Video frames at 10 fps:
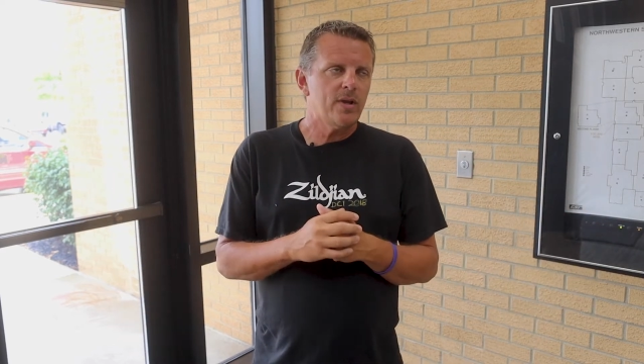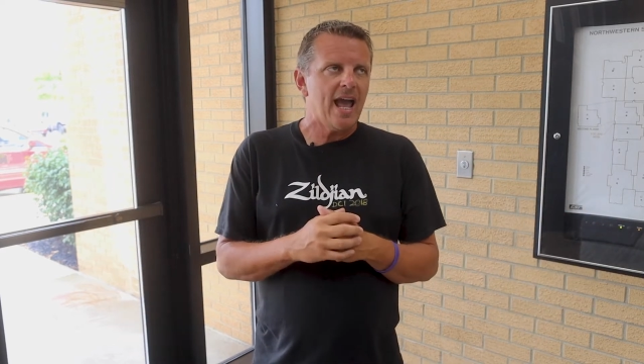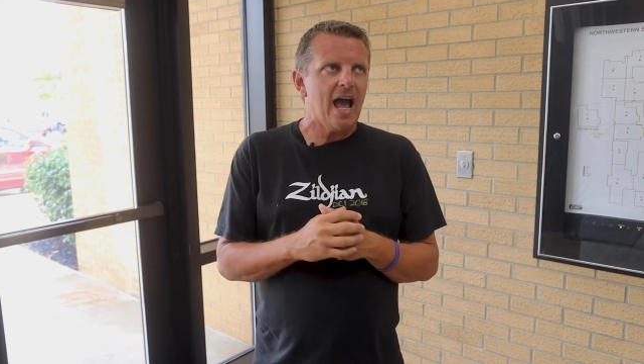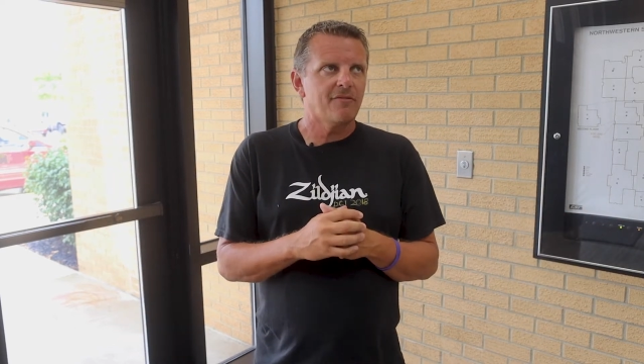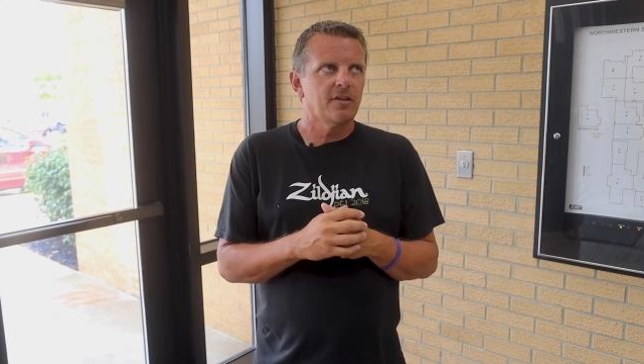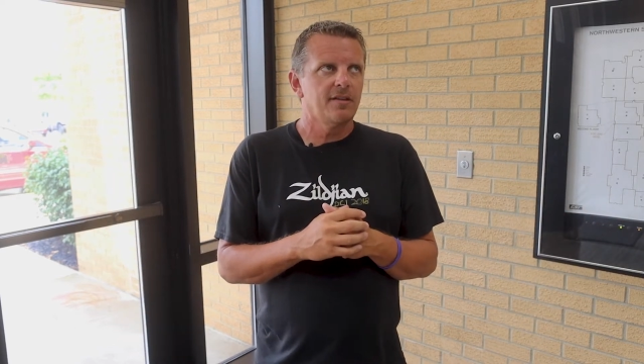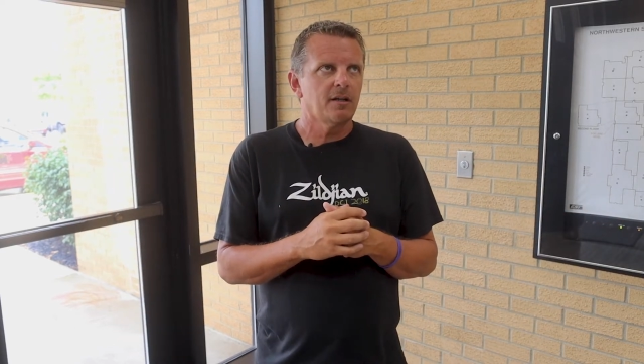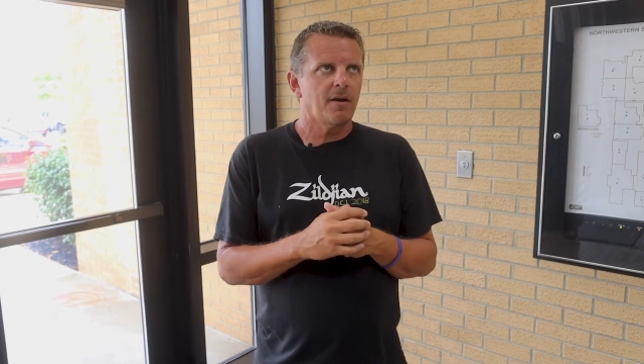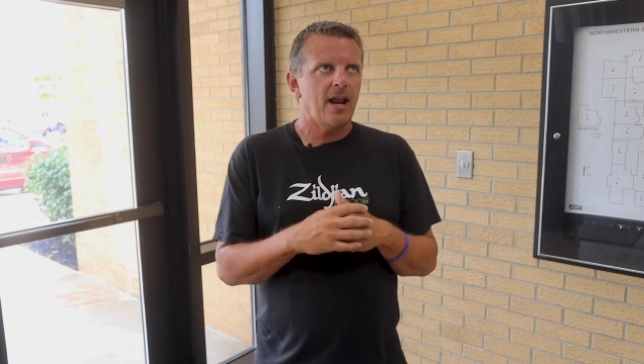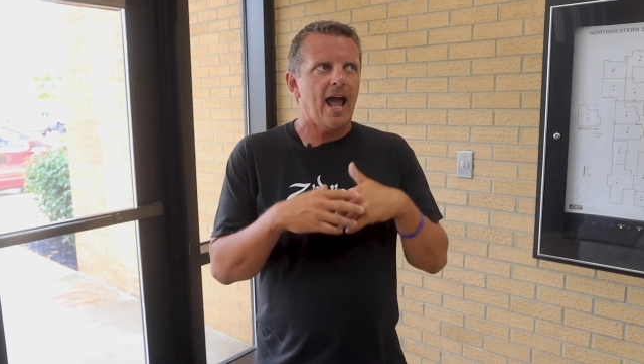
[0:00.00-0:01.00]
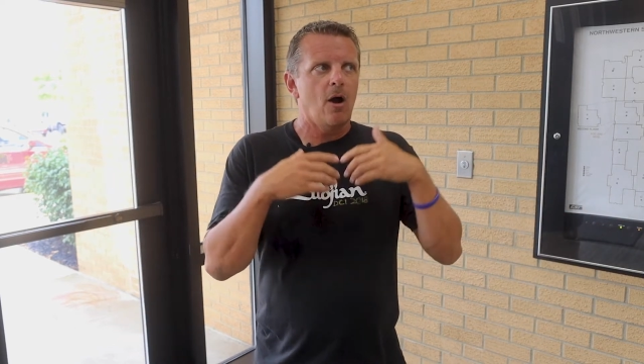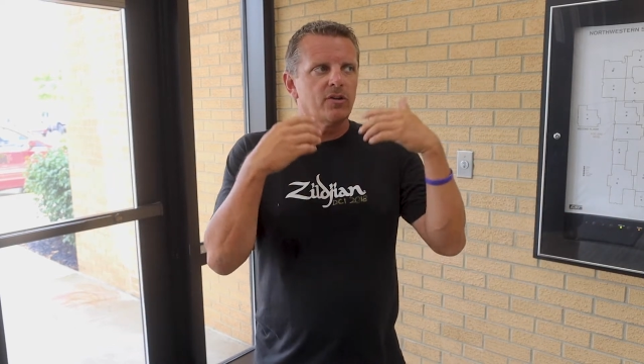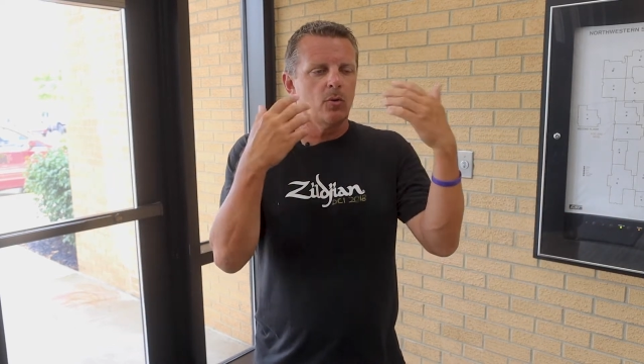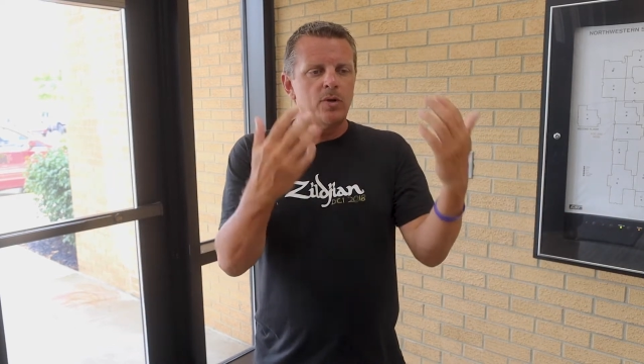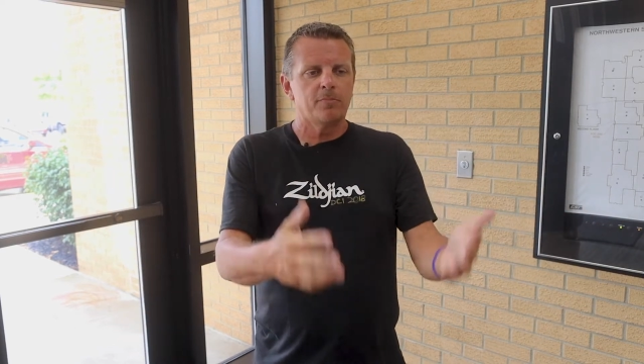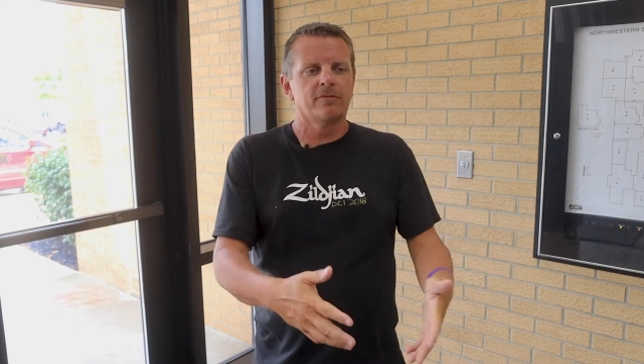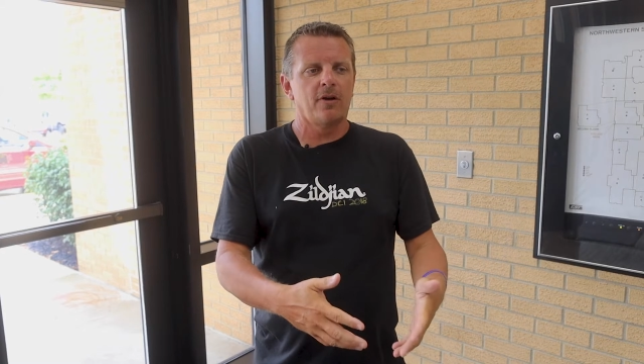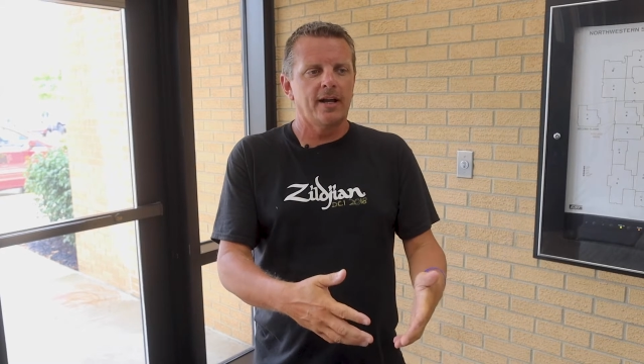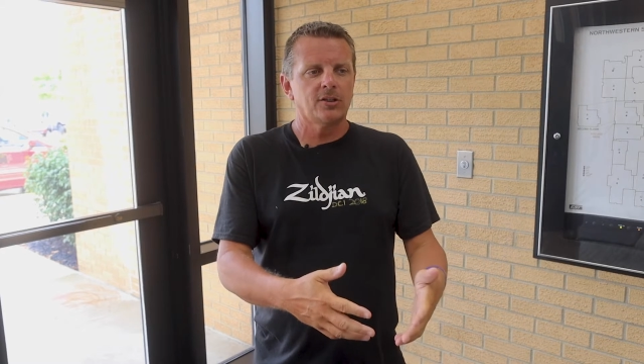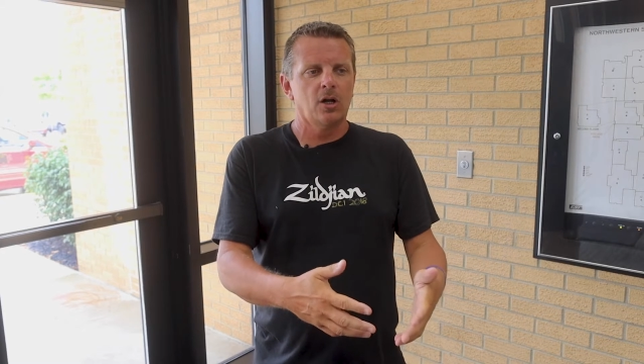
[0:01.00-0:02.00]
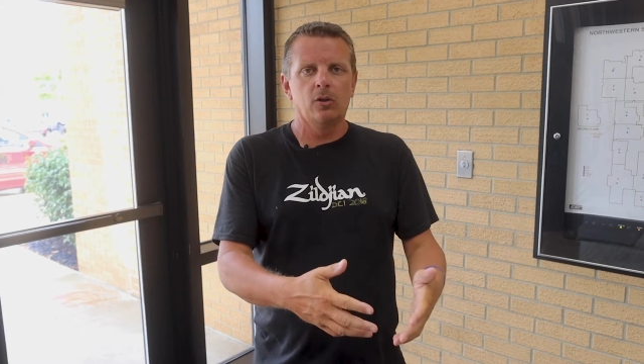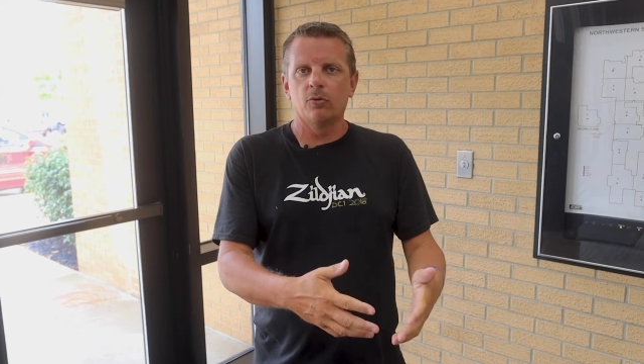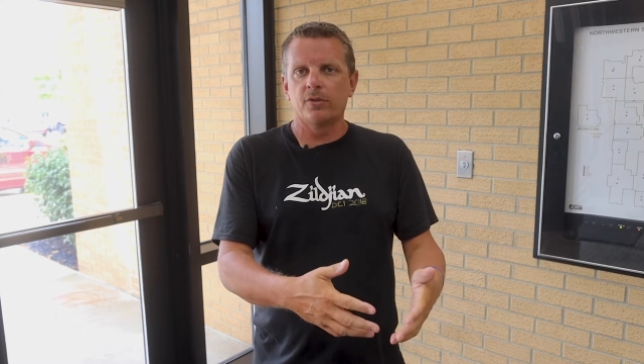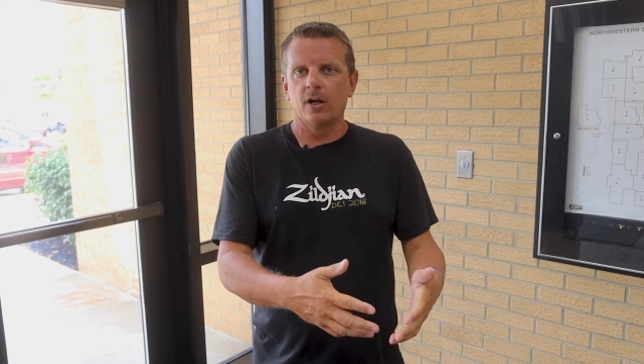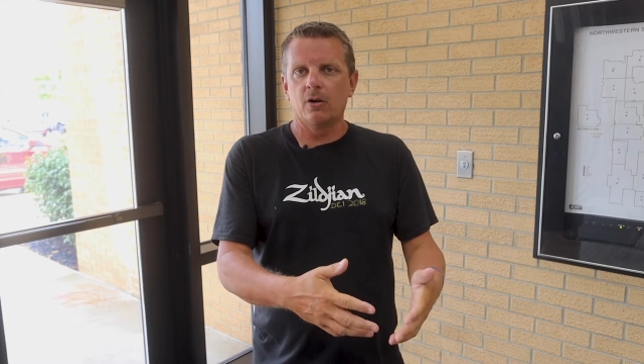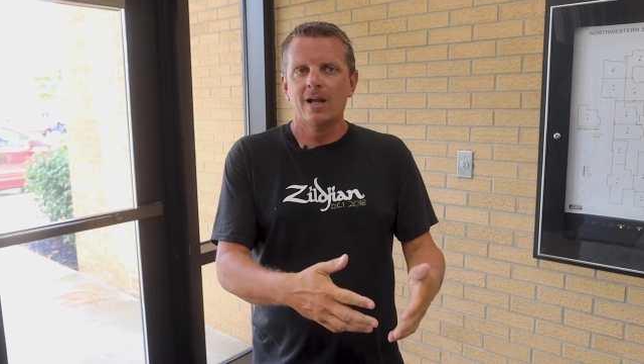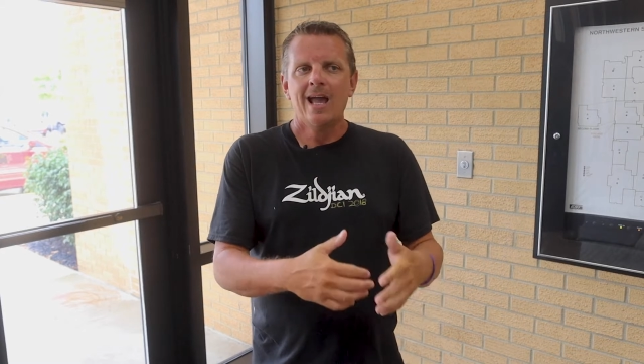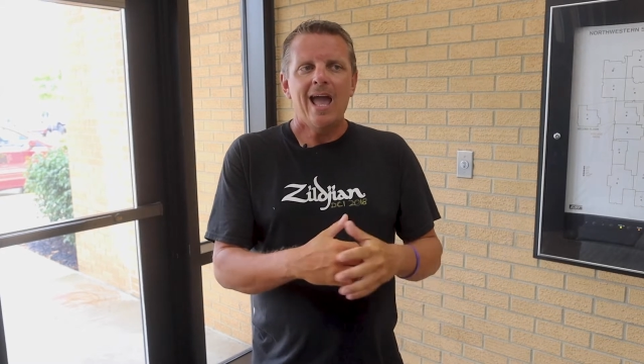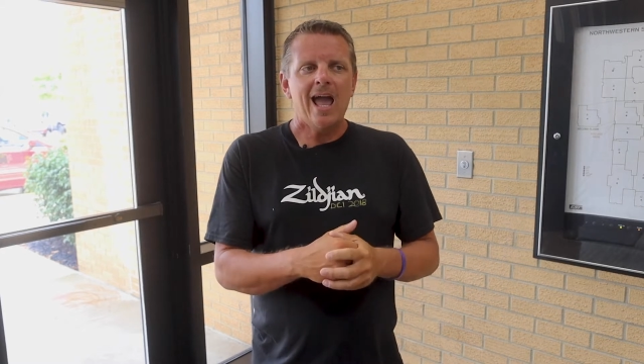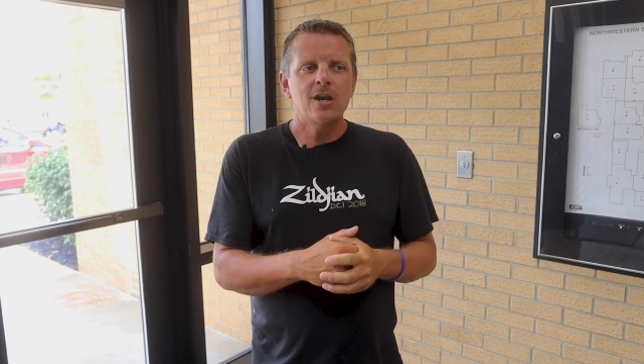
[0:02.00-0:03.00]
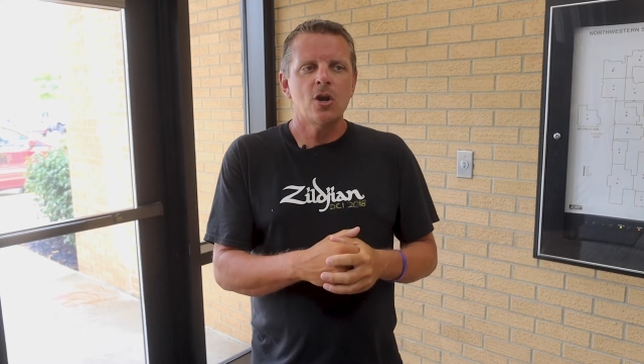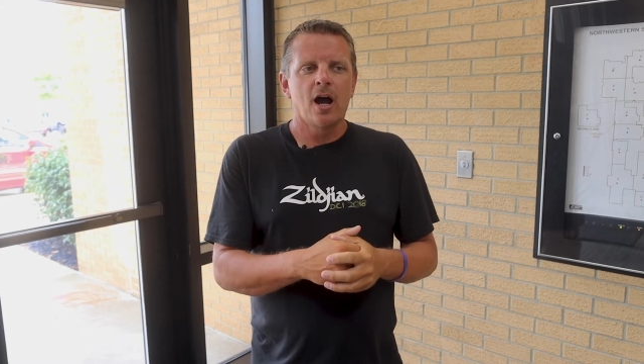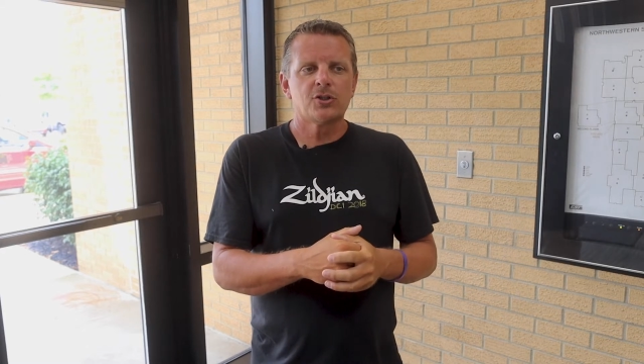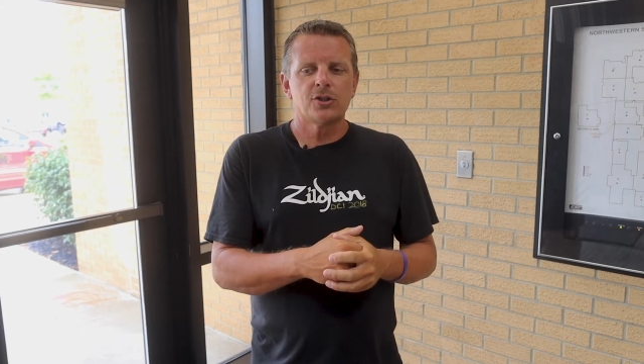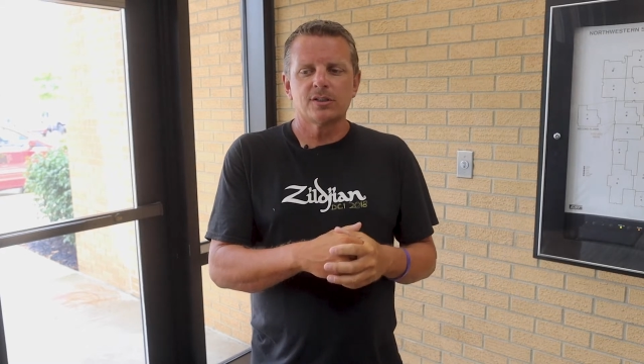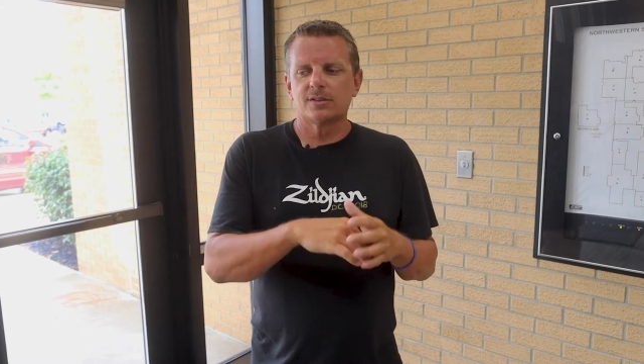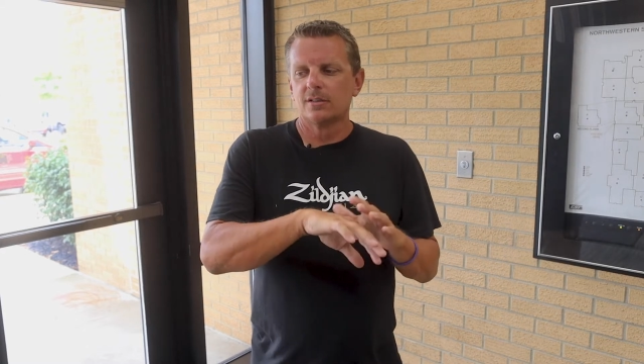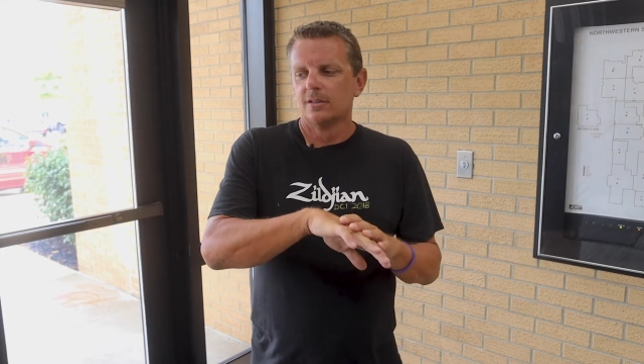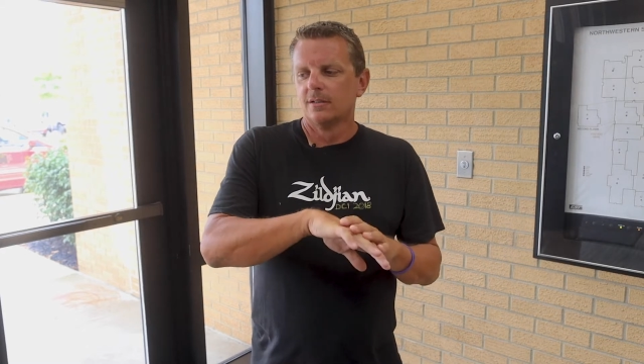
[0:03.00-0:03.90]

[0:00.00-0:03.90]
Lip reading: We have to think about how can we provide color there and not just